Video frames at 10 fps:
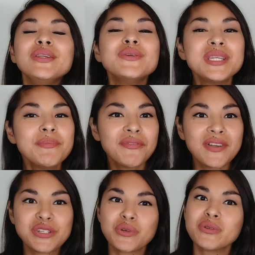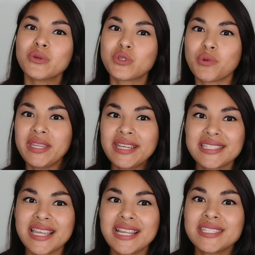Using professional social media
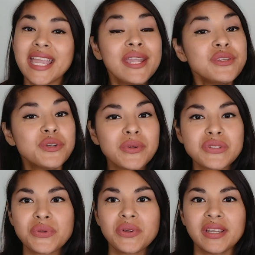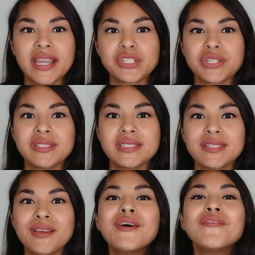sites and your personal
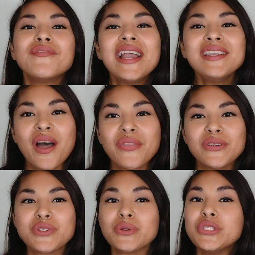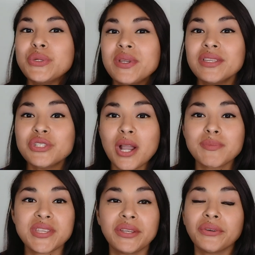connections, find others who are doing the
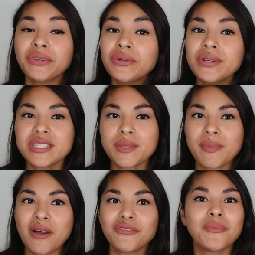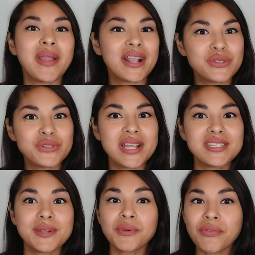jobs that you're curious about from
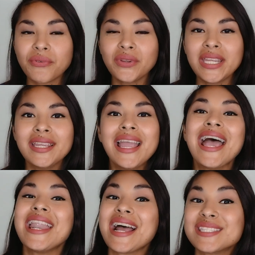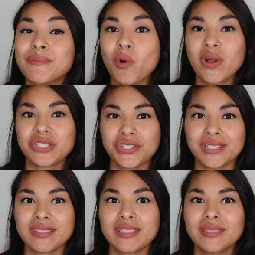exercise number 3 and ask them
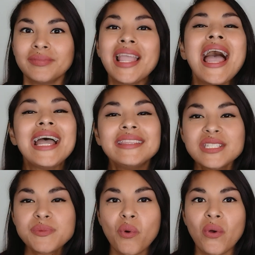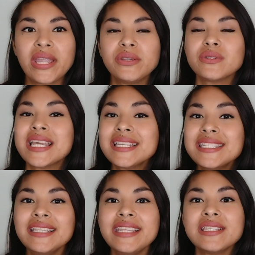questions. At this point, you're
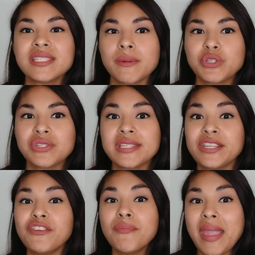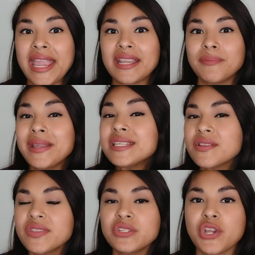testing the assumptions that you've made based
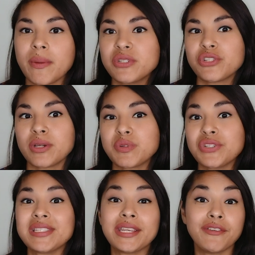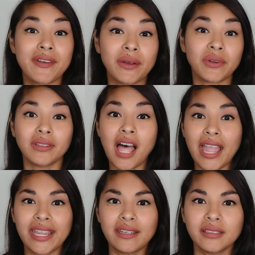on the job descriptions that you found
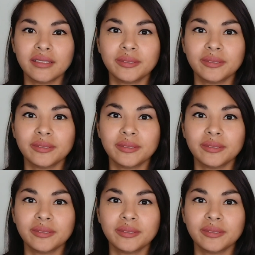online.